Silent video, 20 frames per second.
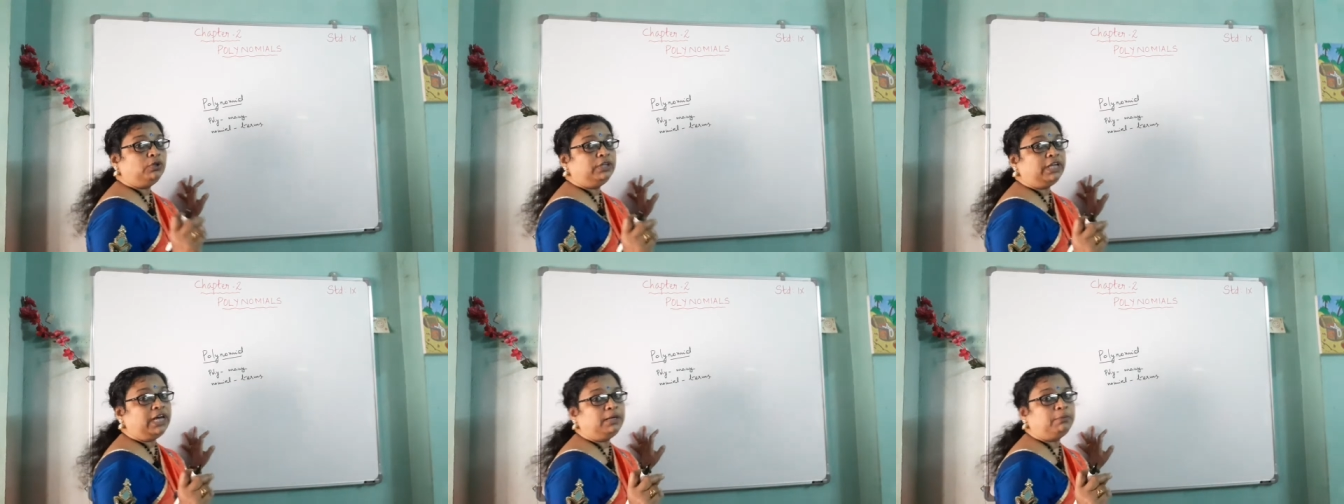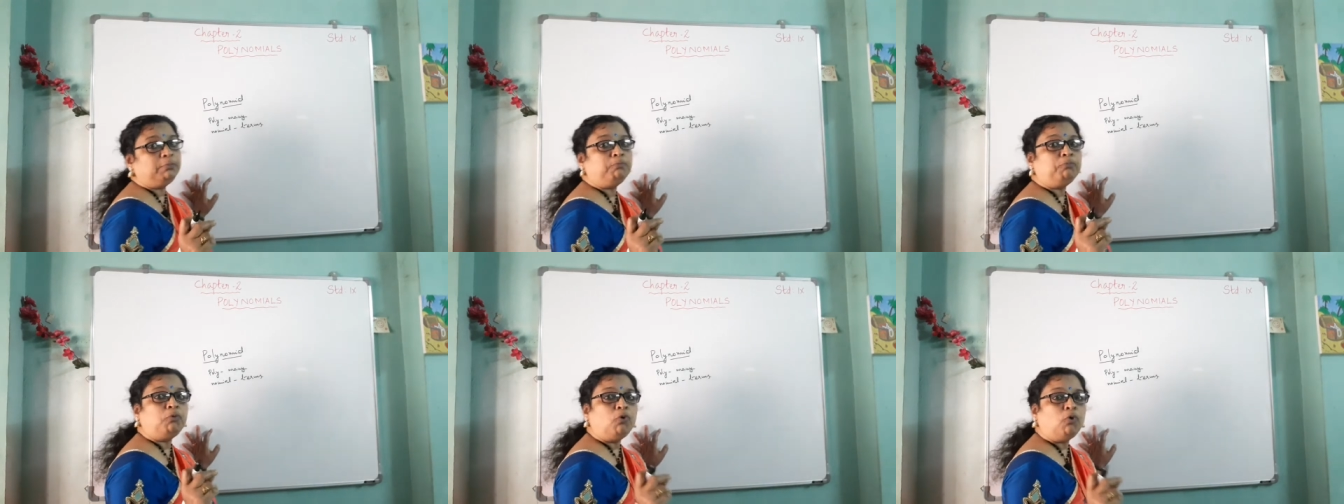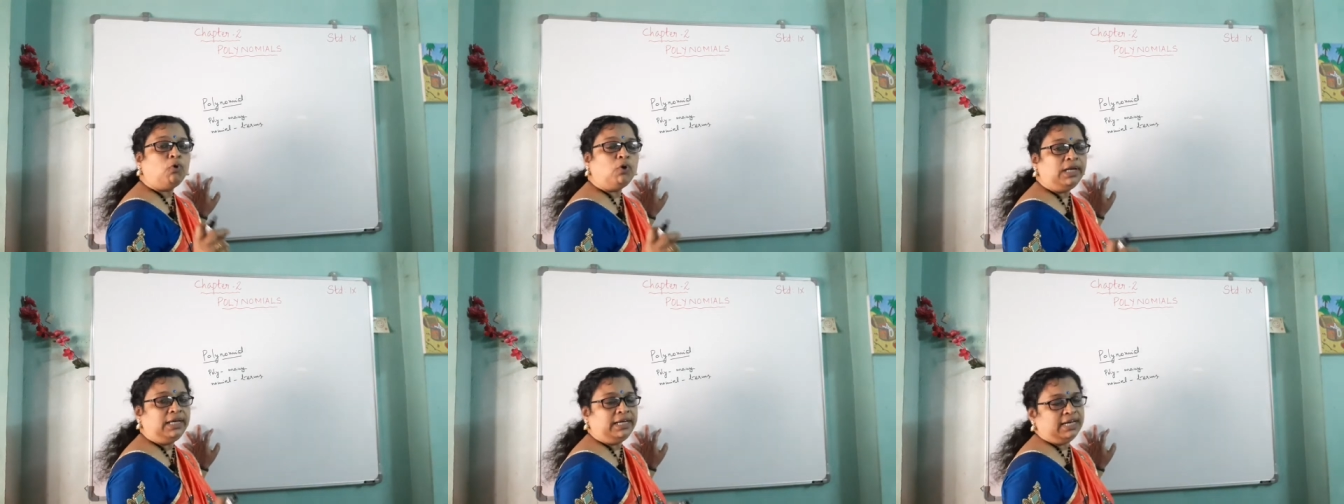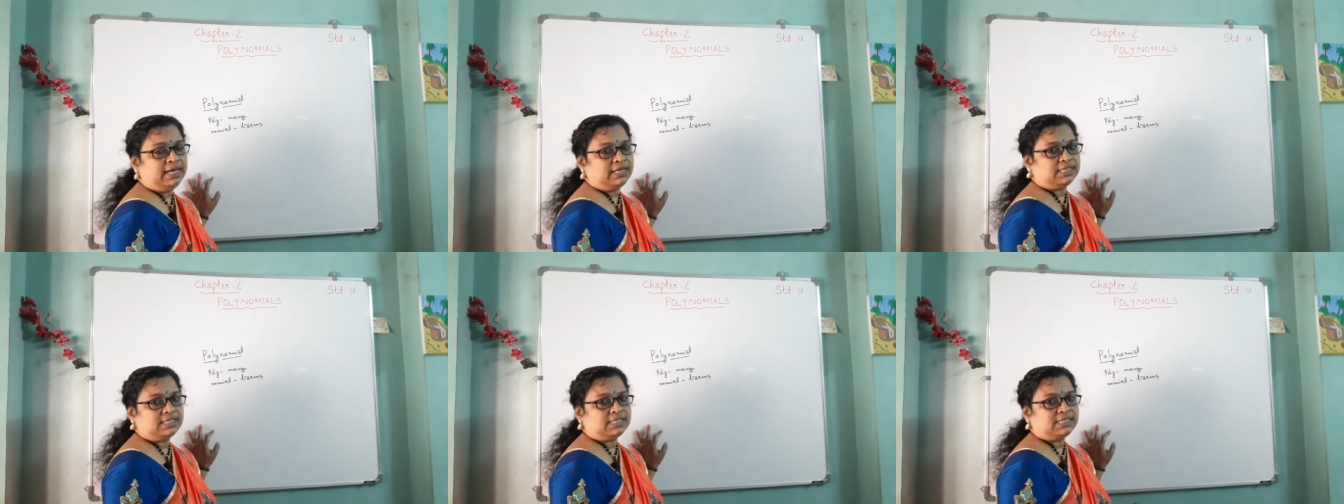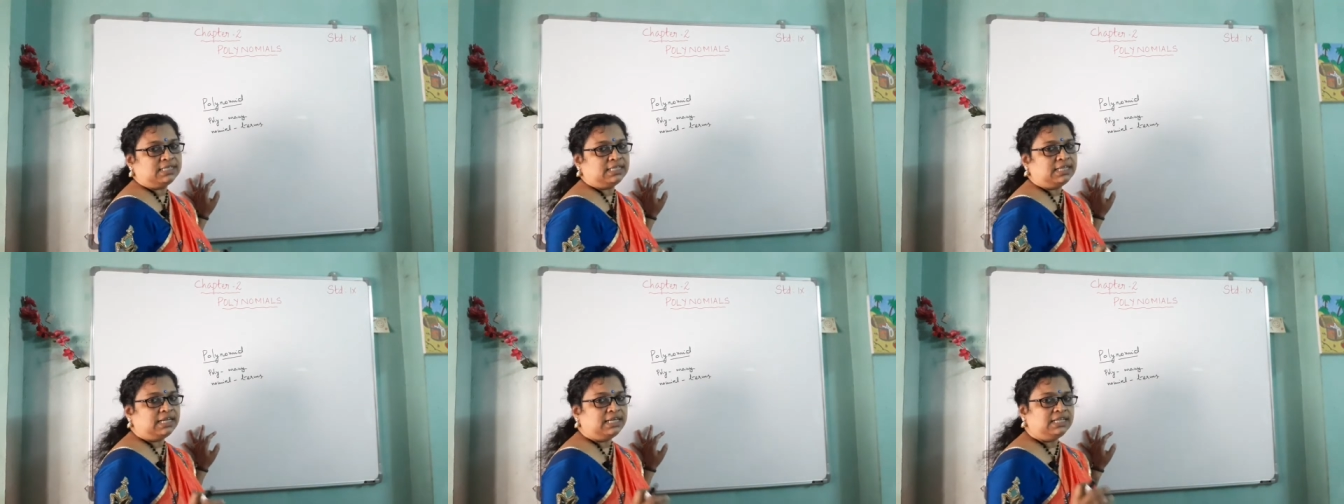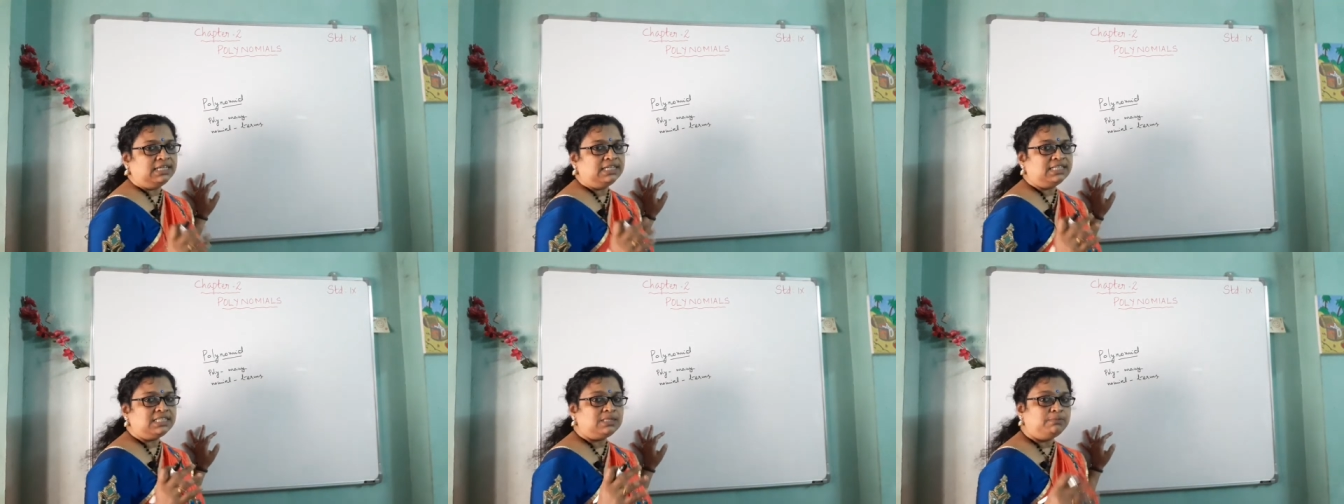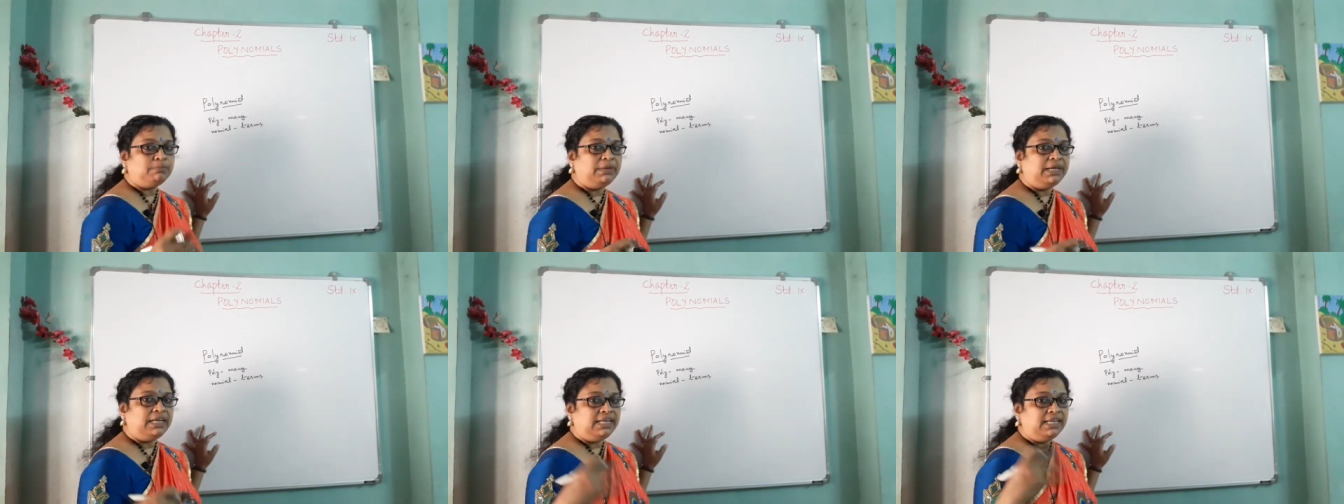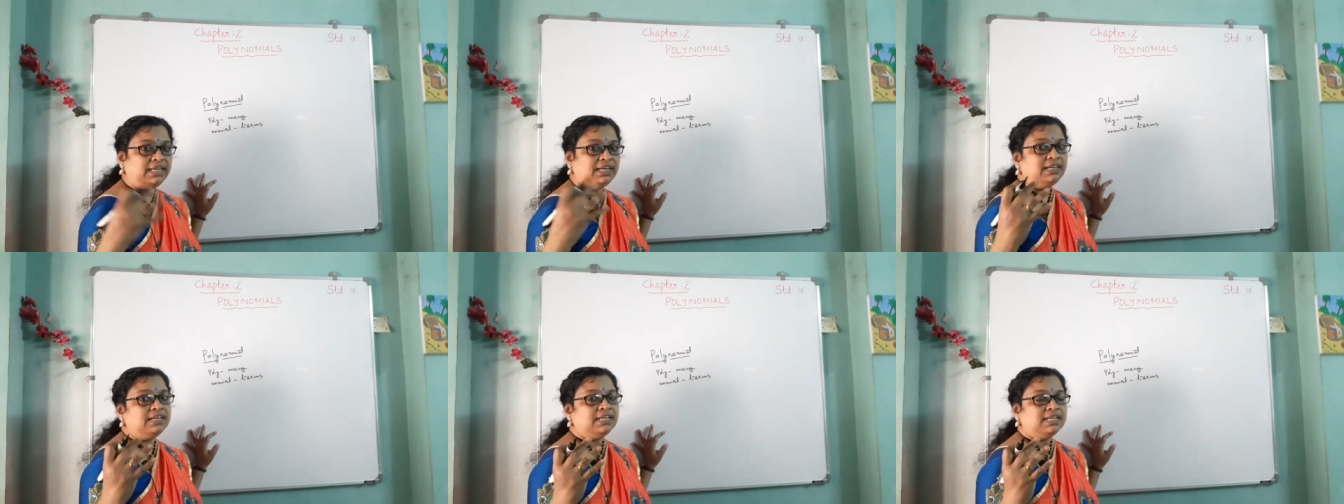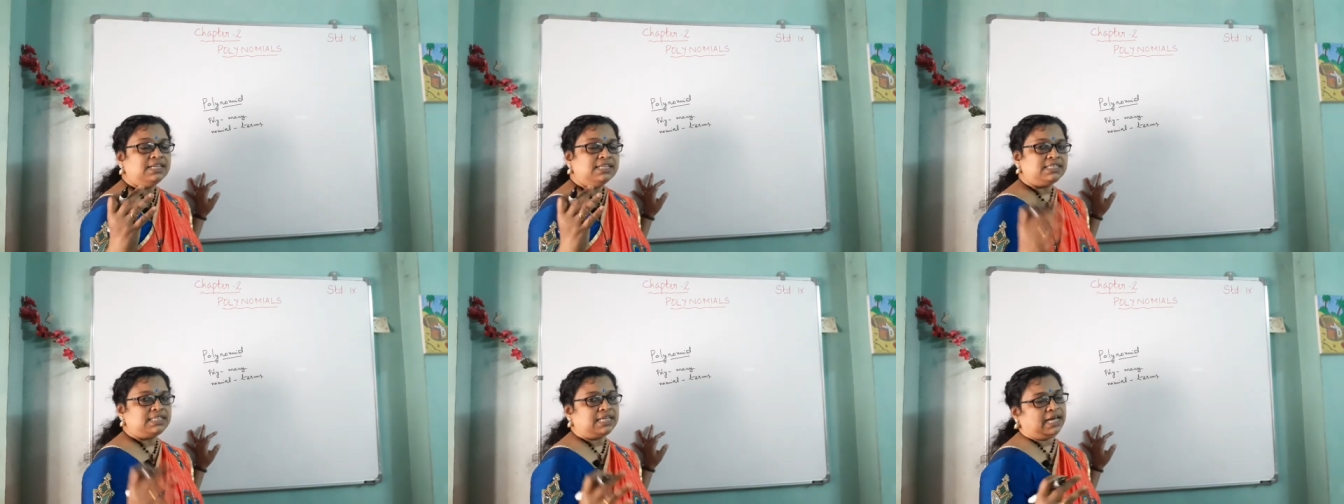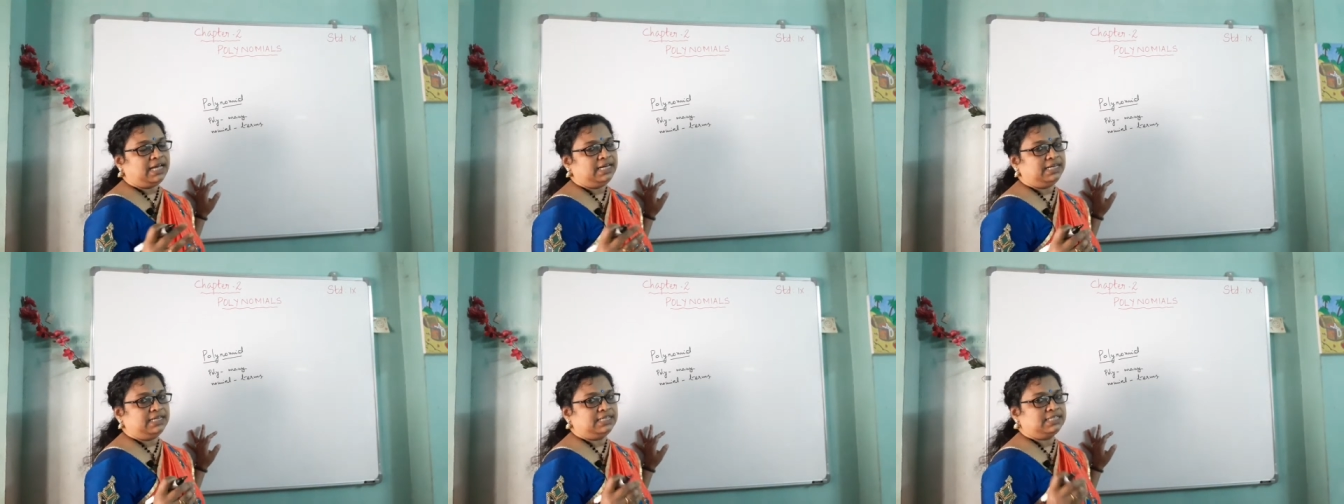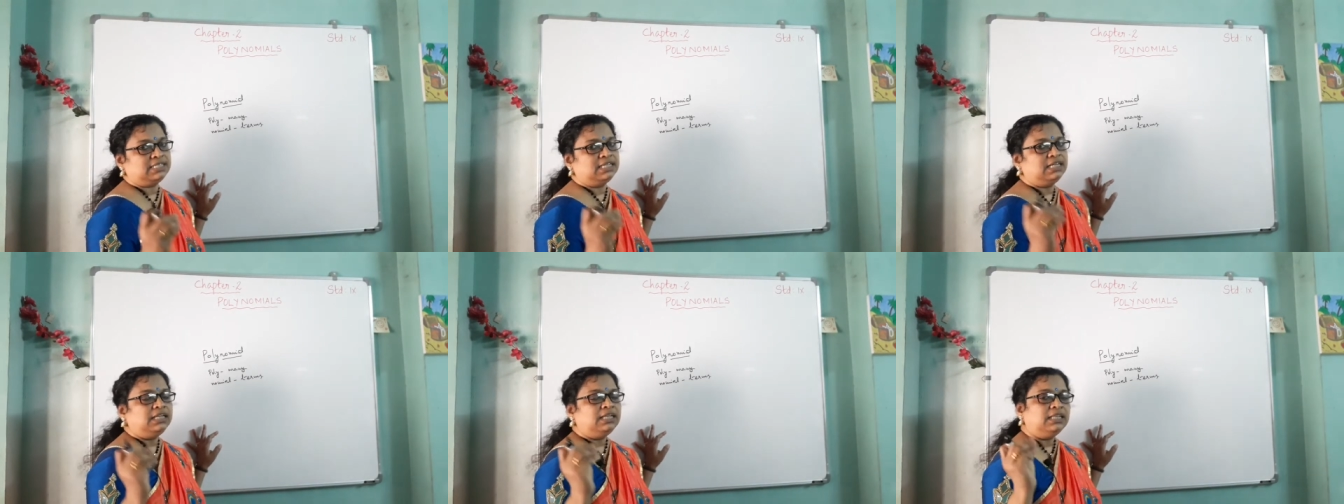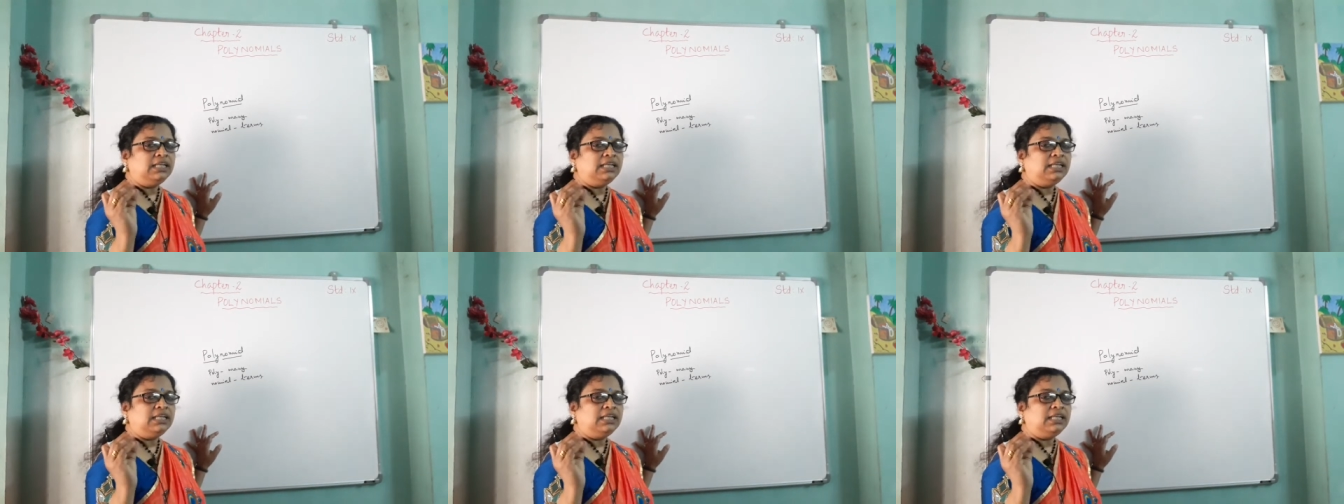that polygons, that is many sides,